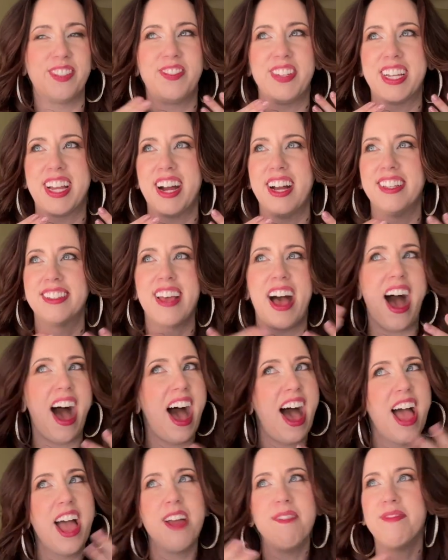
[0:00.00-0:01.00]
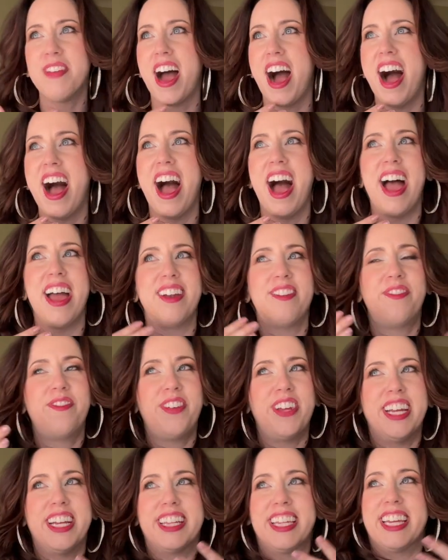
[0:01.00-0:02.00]
Because I'm not
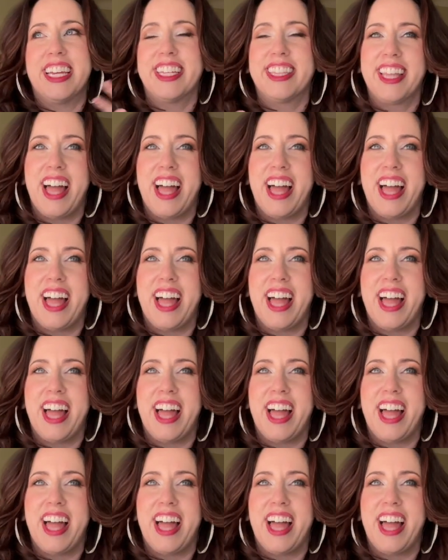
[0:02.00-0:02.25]
feeling